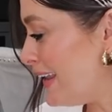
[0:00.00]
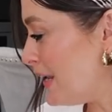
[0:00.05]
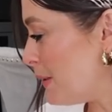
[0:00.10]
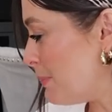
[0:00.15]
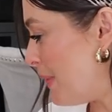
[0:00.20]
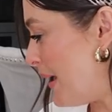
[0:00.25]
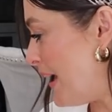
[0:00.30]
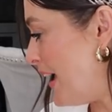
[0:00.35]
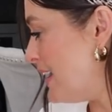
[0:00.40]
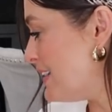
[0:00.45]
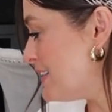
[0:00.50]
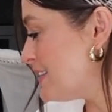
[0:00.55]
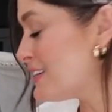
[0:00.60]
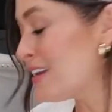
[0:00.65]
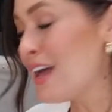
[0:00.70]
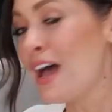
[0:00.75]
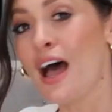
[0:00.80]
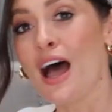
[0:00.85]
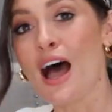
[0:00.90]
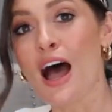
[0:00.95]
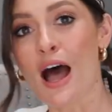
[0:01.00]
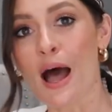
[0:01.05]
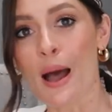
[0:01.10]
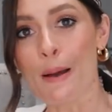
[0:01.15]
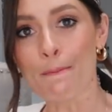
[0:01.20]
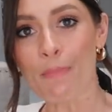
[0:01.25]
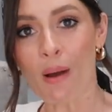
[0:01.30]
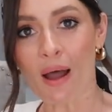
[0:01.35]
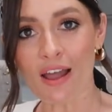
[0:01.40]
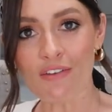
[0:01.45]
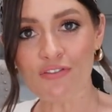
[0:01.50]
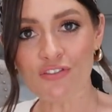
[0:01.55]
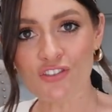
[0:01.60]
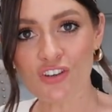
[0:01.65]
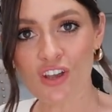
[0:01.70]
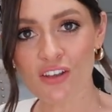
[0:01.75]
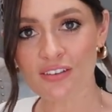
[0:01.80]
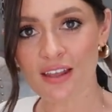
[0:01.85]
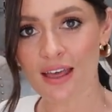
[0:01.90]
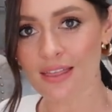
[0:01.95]
in a bit. But I have
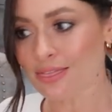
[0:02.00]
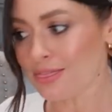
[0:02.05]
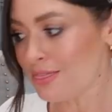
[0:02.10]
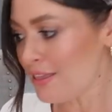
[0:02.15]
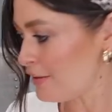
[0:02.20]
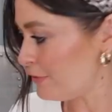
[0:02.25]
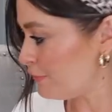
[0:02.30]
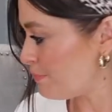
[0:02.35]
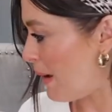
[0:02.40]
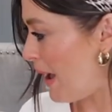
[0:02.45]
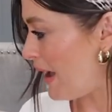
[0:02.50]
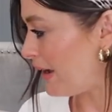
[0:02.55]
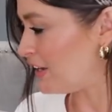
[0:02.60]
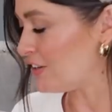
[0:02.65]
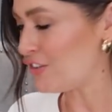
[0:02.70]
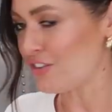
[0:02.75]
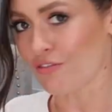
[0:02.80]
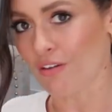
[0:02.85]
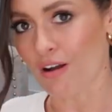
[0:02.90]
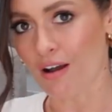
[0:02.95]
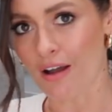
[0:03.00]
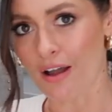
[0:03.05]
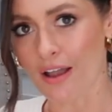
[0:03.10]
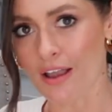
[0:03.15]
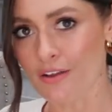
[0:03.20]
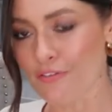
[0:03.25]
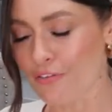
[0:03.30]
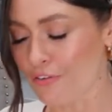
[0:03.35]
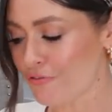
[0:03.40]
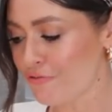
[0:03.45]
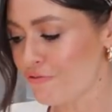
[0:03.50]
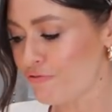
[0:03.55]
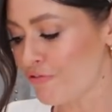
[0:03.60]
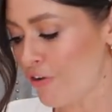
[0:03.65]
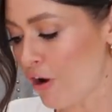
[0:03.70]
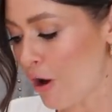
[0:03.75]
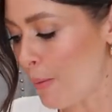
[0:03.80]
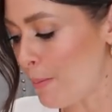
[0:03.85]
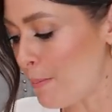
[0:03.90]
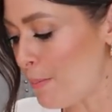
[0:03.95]
just had this package arrive
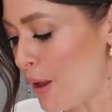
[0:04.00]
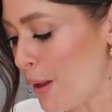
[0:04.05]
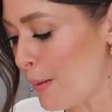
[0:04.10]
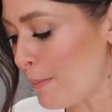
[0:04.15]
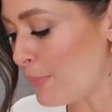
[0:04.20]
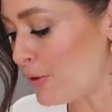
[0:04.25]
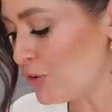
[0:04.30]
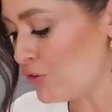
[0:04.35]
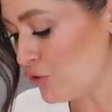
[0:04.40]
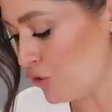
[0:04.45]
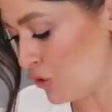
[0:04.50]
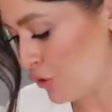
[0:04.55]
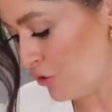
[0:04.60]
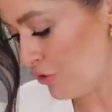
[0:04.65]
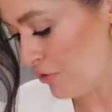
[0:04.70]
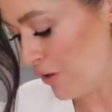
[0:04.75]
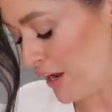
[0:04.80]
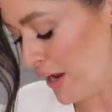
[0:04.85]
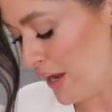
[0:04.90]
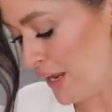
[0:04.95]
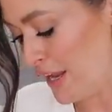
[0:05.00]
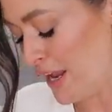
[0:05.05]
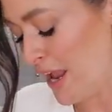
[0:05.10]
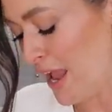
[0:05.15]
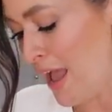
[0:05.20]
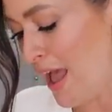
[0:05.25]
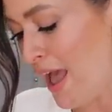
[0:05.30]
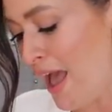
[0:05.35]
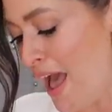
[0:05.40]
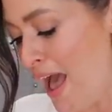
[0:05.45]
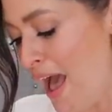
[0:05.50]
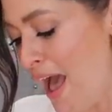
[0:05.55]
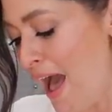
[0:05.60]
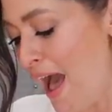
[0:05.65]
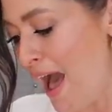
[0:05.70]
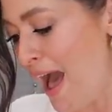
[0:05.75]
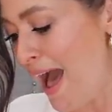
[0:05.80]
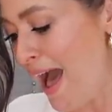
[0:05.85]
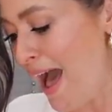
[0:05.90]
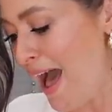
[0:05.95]
from the Jewellery,
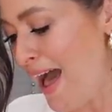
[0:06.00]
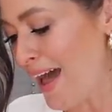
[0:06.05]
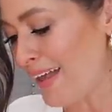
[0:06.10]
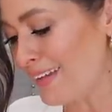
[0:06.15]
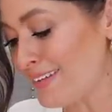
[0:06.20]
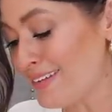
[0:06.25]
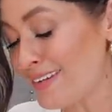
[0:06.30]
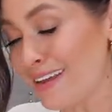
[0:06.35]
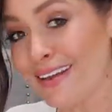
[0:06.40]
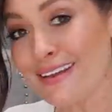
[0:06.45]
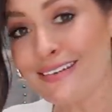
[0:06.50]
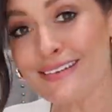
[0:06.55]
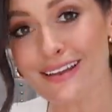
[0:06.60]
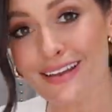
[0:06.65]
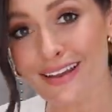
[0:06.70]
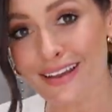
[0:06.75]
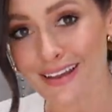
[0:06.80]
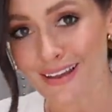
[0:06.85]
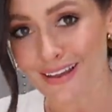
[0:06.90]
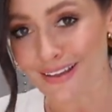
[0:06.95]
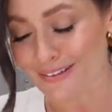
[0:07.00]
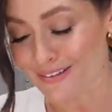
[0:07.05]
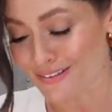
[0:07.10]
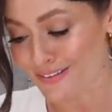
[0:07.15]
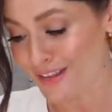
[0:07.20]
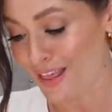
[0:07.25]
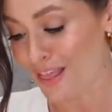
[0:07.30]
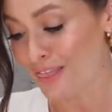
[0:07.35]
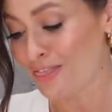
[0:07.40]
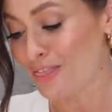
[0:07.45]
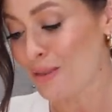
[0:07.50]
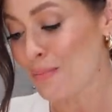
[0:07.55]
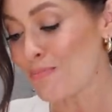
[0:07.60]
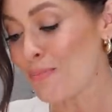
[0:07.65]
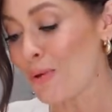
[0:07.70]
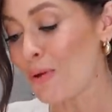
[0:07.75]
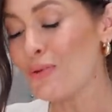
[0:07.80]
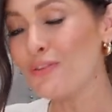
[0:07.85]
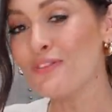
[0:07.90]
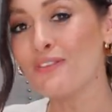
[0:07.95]
and it is the
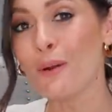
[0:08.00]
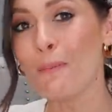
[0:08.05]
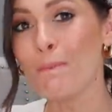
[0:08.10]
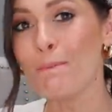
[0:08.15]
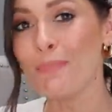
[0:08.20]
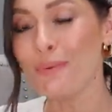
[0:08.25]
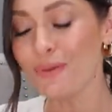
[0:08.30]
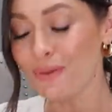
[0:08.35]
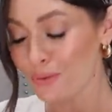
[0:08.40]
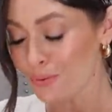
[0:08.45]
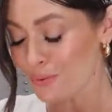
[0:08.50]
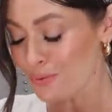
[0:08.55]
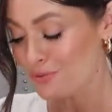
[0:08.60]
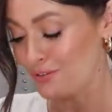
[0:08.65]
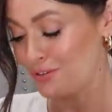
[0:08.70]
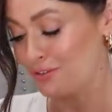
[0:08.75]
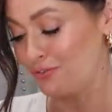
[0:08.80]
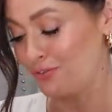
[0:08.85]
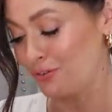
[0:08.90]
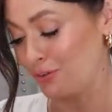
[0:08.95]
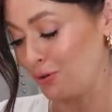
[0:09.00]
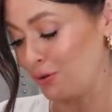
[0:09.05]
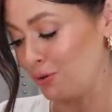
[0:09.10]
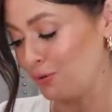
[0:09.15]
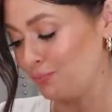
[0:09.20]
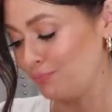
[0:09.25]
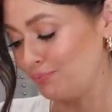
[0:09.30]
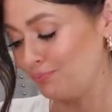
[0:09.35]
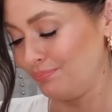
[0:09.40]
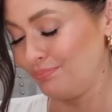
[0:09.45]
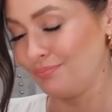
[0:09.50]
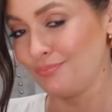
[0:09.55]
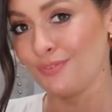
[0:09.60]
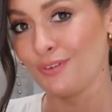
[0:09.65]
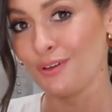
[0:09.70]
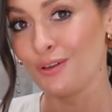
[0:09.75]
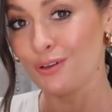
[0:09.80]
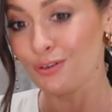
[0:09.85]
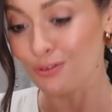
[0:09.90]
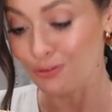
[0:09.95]
most beautiful
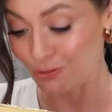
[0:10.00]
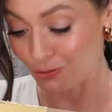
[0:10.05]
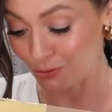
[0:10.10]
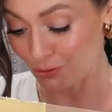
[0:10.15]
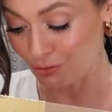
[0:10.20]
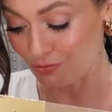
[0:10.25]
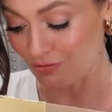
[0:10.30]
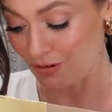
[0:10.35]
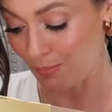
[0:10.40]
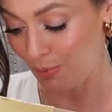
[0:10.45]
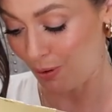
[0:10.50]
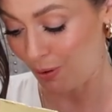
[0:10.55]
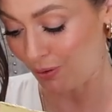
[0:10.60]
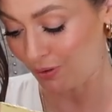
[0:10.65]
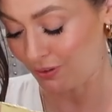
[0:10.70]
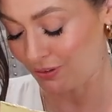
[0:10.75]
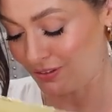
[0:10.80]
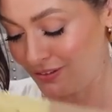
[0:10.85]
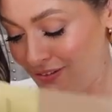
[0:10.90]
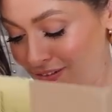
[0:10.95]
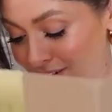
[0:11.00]
jewellery box.